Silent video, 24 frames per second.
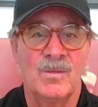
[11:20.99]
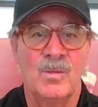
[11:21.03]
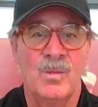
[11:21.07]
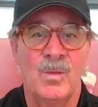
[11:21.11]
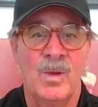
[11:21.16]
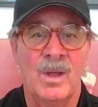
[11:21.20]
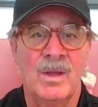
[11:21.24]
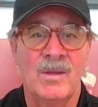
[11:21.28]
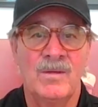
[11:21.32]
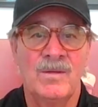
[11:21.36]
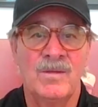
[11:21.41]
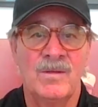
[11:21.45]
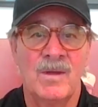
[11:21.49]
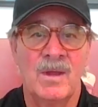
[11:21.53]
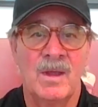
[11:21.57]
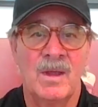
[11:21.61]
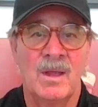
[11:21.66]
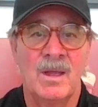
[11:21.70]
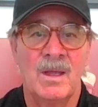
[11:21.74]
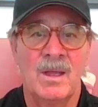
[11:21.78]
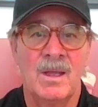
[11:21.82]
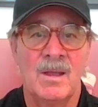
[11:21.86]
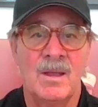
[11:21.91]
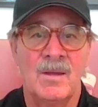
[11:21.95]

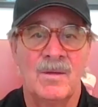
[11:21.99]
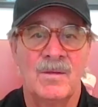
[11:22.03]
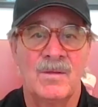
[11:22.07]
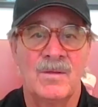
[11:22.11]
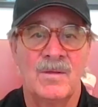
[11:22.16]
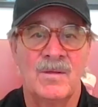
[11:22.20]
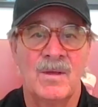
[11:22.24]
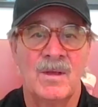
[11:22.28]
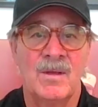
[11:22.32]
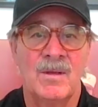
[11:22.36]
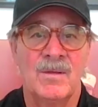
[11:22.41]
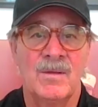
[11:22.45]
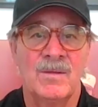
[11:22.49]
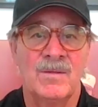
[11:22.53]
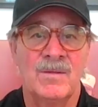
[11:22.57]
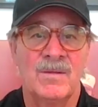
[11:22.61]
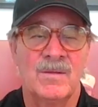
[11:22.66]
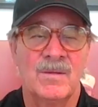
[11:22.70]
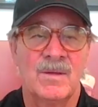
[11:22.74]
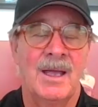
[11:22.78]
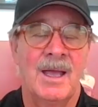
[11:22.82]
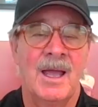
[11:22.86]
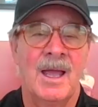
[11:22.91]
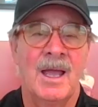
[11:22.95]
Wednesday is his
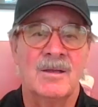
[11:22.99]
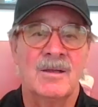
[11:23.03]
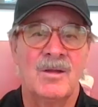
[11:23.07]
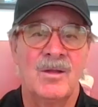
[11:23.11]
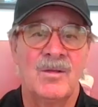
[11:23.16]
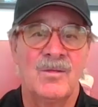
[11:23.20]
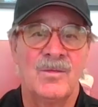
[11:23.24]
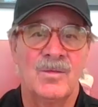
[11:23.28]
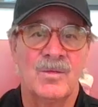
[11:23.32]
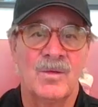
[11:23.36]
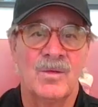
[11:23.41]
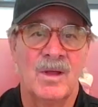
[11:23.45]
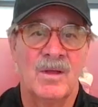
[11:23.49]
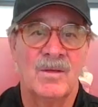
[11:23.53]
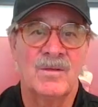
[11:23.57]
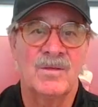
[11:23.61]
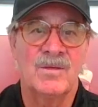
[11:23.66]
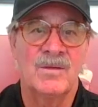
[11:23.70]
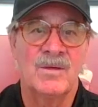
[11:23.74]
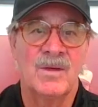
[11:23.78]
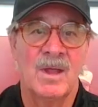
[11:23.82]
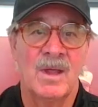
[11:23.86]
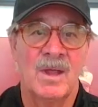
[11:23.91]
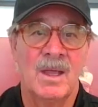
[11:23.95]
active
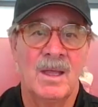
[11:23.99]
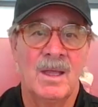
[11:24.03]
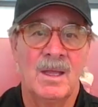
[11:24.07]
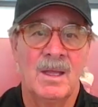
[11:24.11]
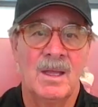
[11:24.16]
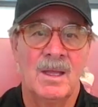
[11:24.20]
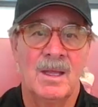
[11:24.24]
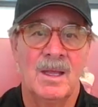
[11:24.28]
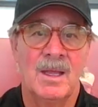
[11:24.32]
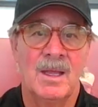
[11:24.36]
rest day.